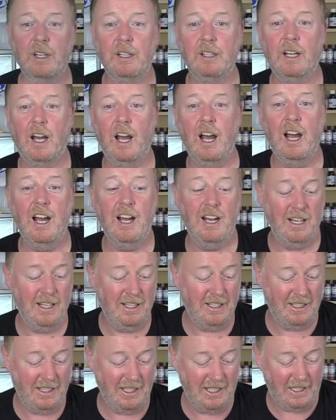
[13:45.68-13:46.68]
you.
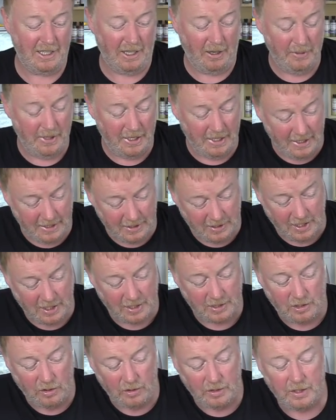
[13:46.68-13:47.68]
Uh, I mean, it's,
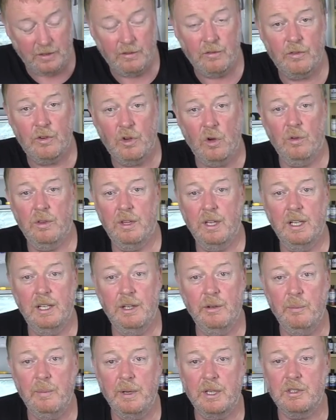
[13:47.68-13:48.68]
it's got you've got the
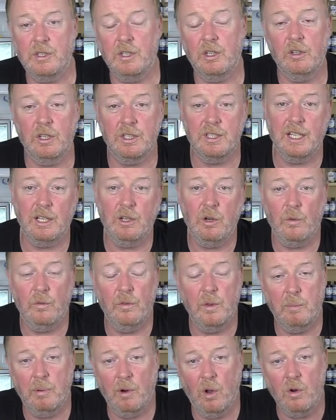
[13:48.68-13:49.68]
little bits that you've got to take off
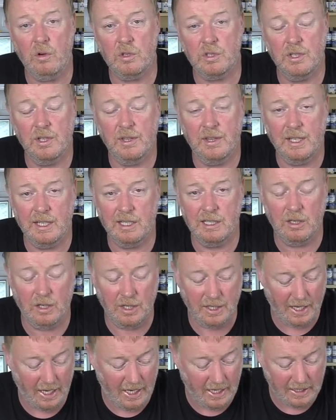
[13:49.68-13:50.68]
the blocks and things
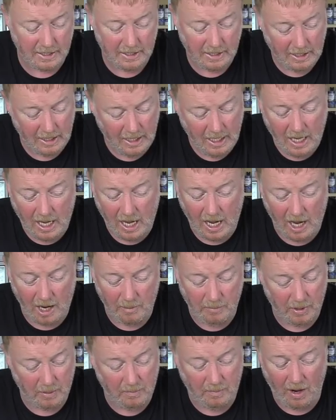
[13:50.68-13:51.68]
like that. Uh,
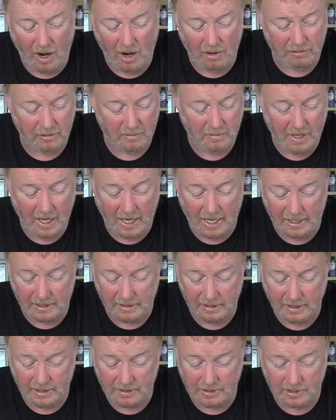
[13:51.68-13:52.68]
but apart from
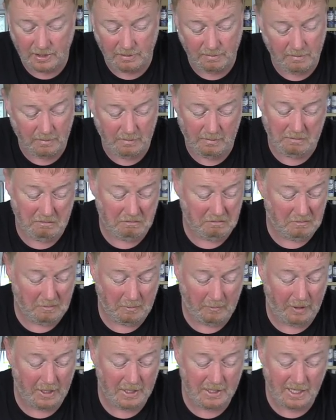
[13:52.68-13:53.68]
that, that's some
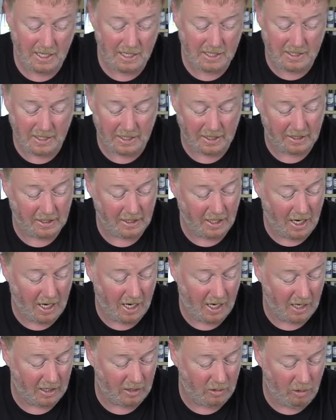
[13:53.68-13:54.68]
fantastic
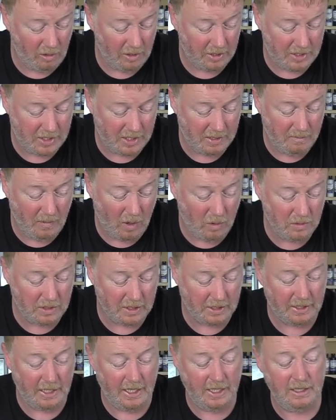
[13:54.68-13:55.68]
uh, quality
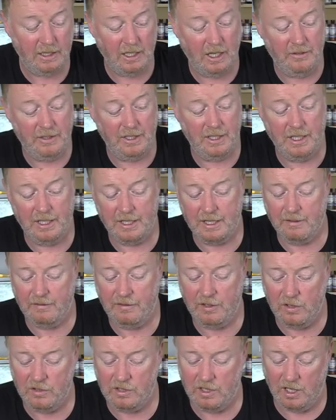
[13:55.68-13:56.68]
moulding there. I mean, the, the
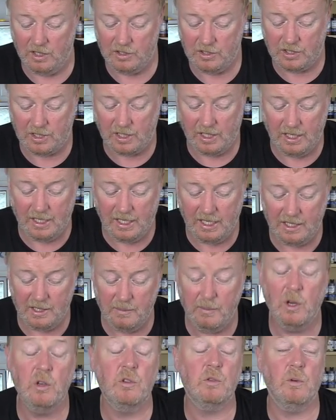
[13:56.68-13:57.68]
fuselage is going to need
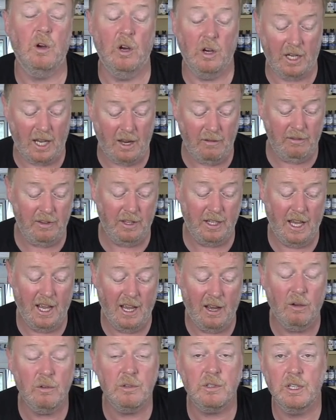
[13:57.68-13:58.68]
the most work. Everything
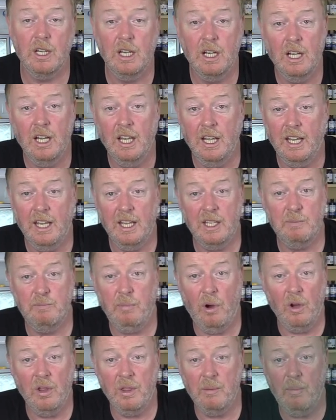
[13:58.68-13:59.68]
else is
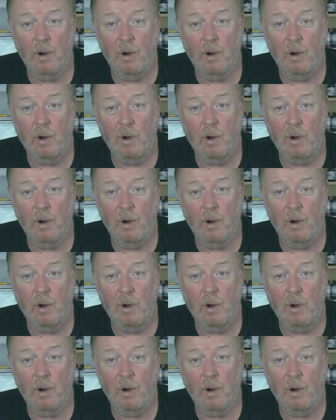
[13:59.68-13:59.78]
by the